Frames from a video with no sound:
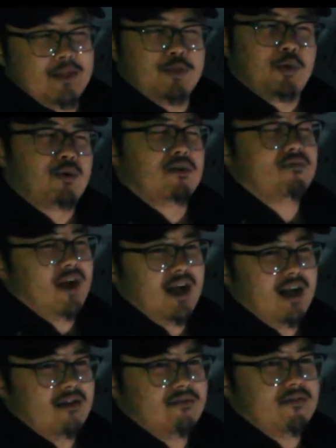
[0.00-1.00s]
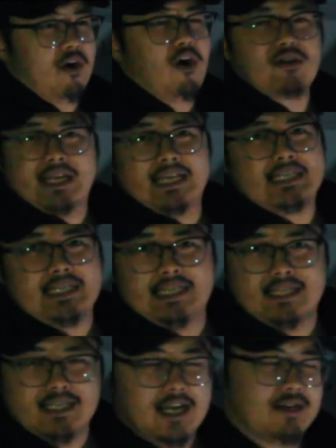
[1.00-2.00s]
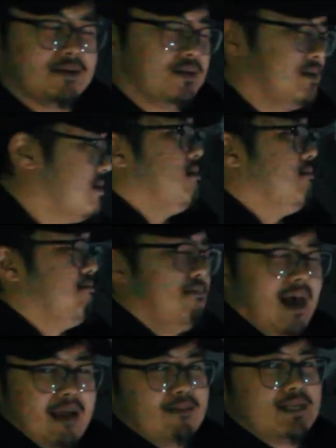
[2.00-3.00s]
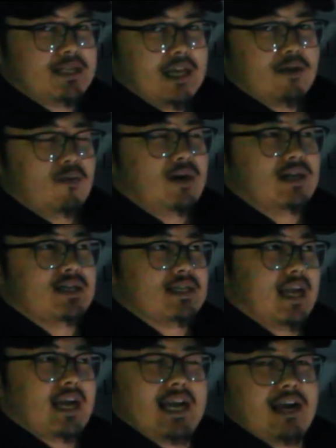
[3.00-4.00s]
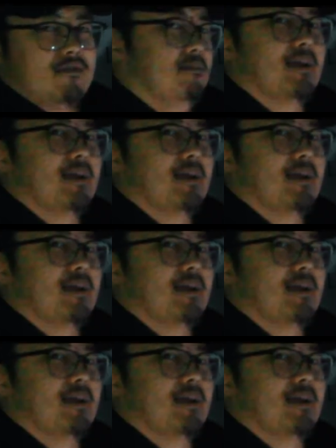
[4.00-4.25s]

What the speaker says: 35 R18 tires. My mistake was I got it from